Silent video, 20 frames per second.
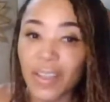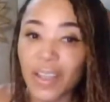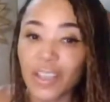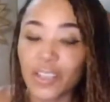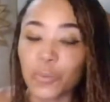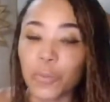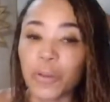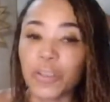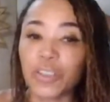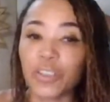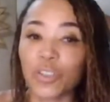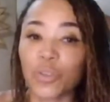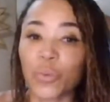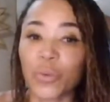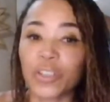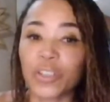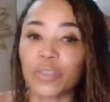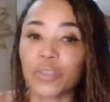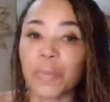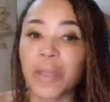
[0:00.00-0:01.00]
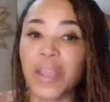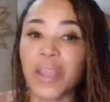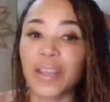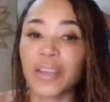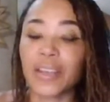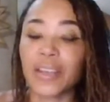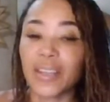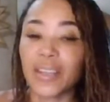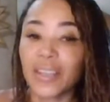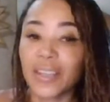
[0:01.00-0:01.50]
especially the ones
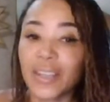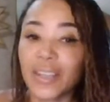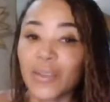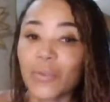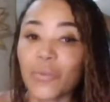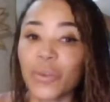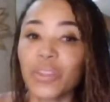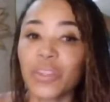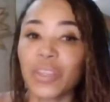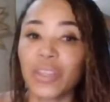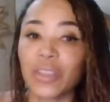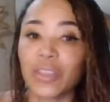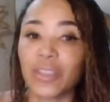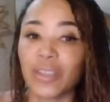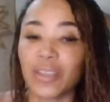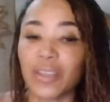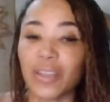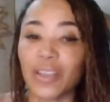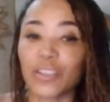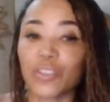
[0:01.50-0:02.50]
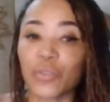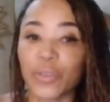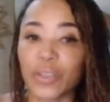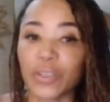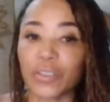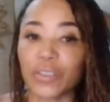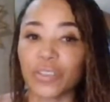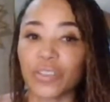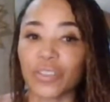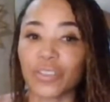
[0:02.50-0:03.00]
made within the
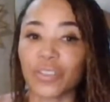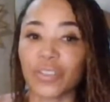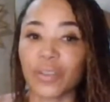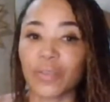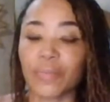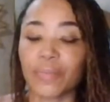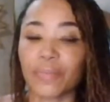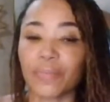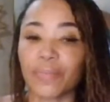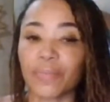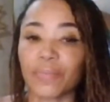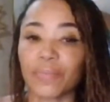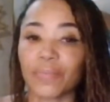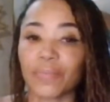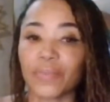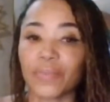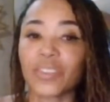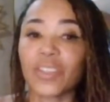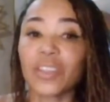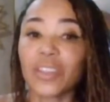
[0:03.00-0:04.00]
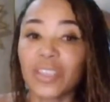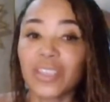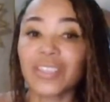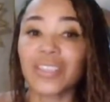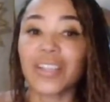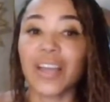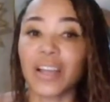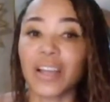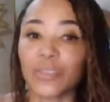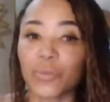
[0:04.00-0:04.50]
adrenal system,
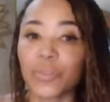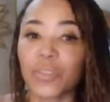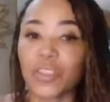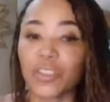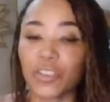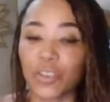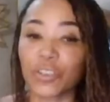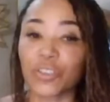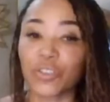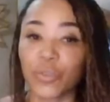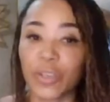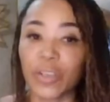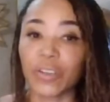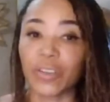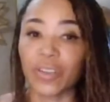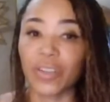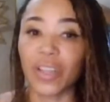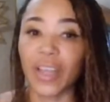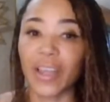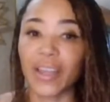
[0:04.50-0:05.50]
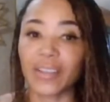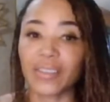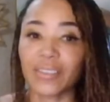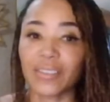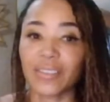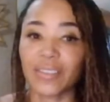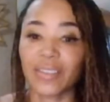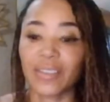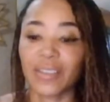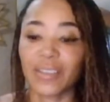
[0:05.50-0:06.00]
synthesized within your adrenal
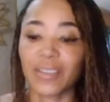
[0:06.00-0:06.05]
glands.